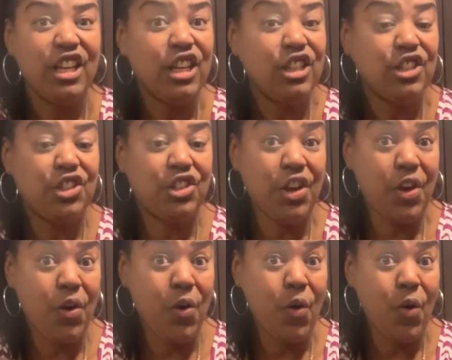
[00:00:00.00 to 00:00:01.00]

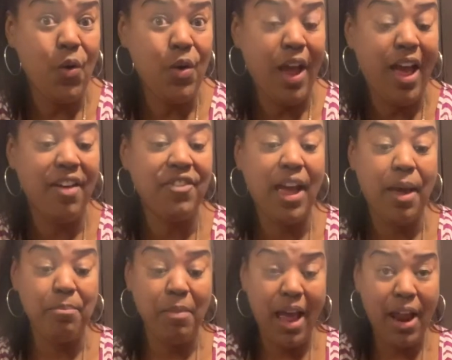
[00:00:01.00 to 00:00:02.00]
So I've got my